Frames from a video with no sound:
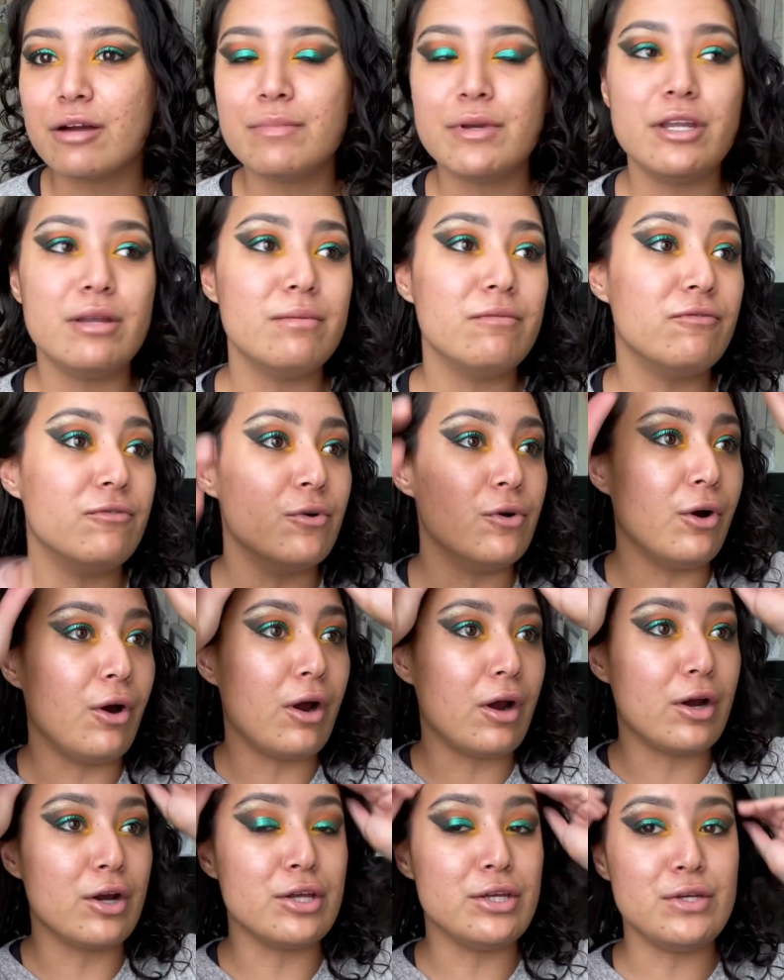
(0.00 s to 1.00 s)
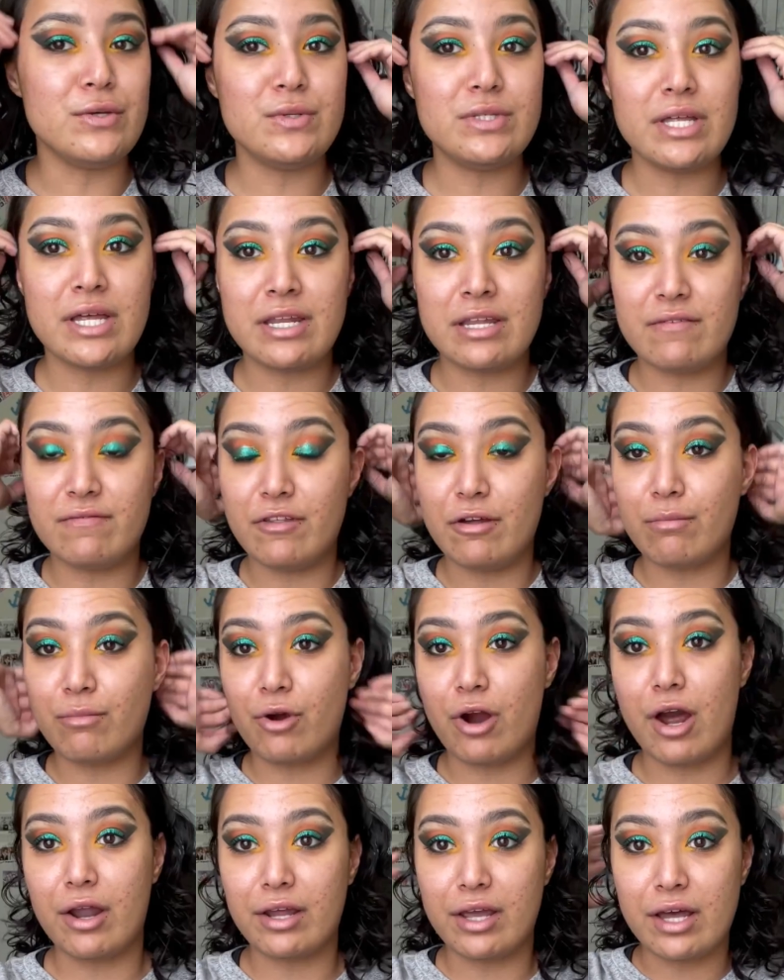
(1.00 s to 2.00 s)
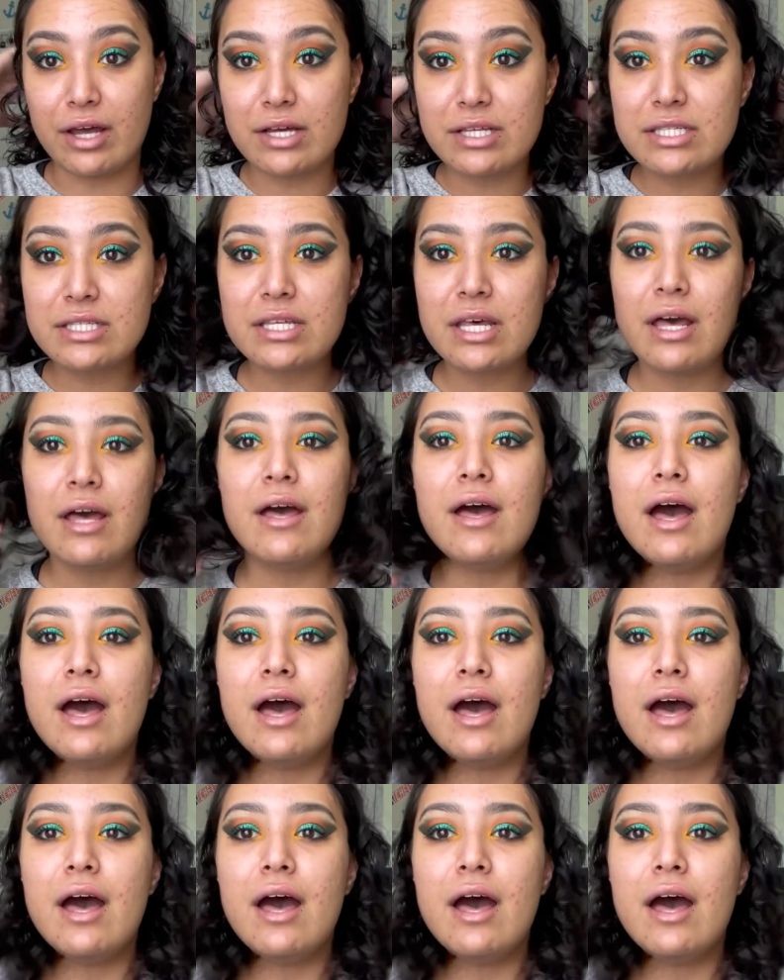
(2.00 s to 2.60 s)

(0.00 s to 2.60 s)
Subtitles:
Beauty before or used any of their products?